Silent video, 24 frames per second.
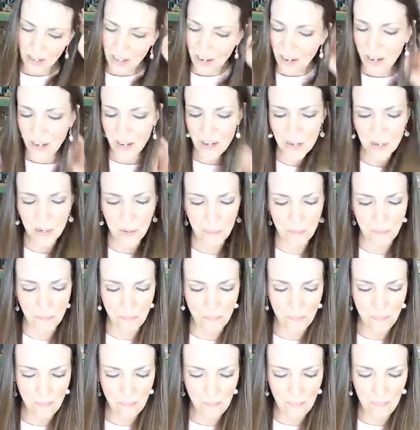I
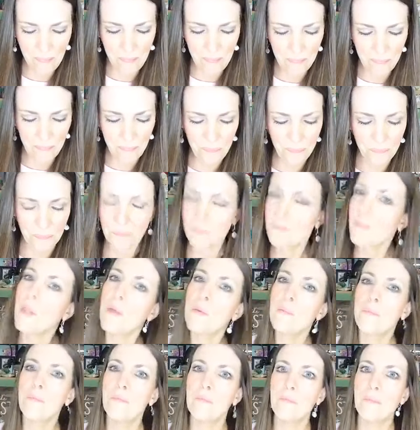
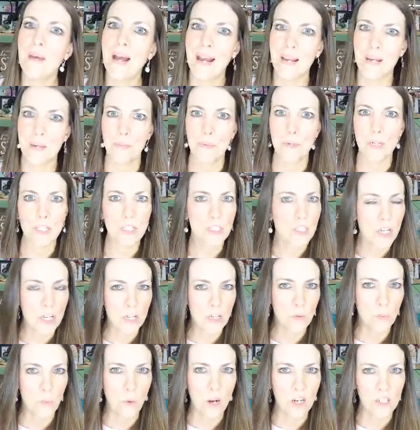appreciate
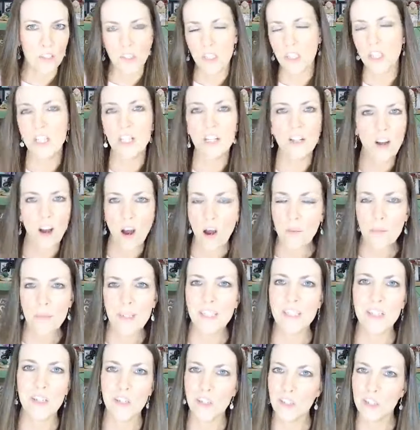you watching,
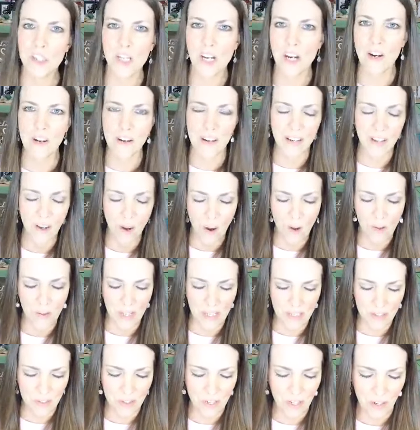commenting, sharing, all
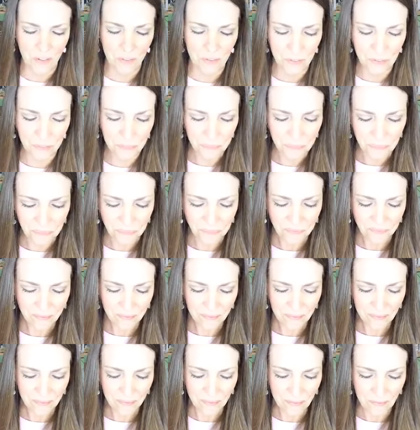that stuff.
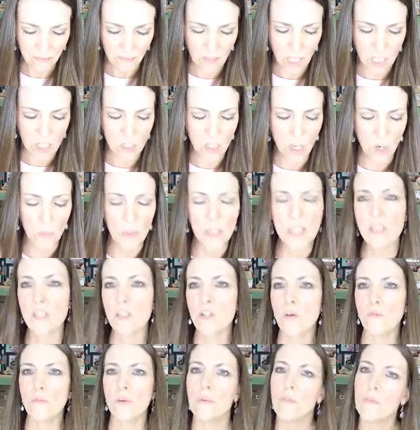So it's
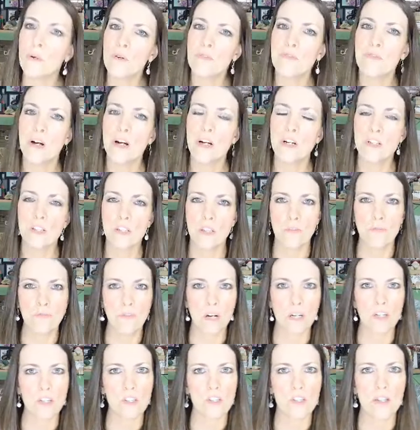November 1st, the
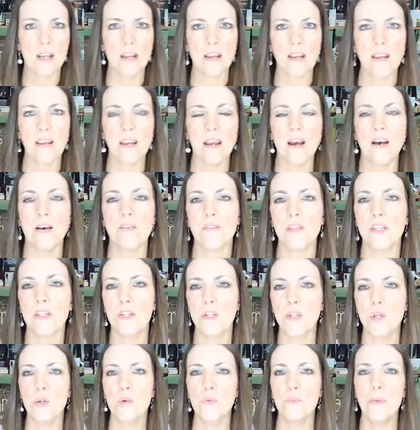first day of the
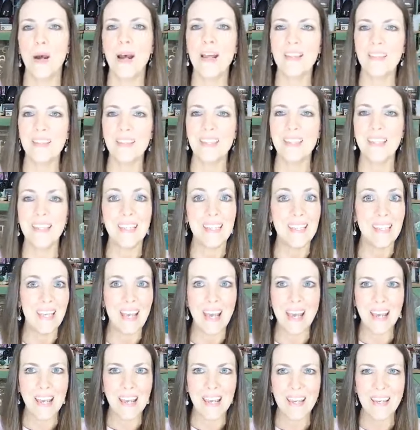new month.
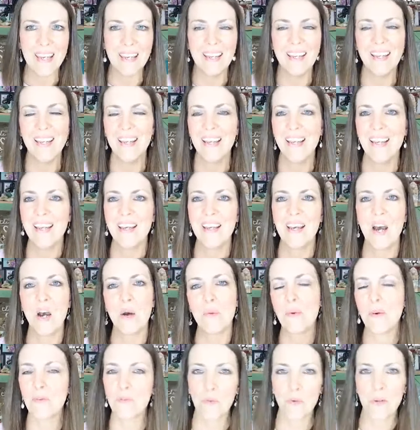Yay!
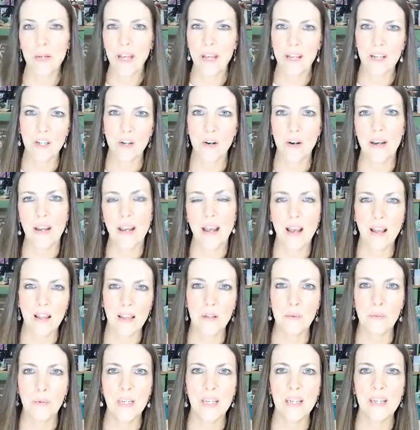Hope everyone had a great
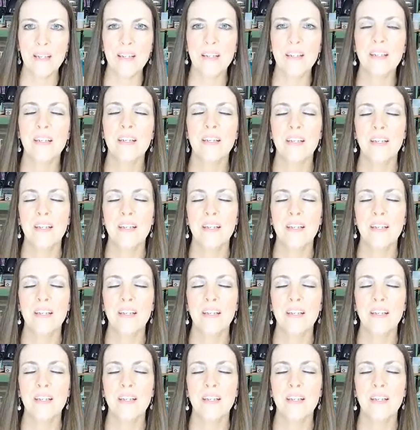Halloween.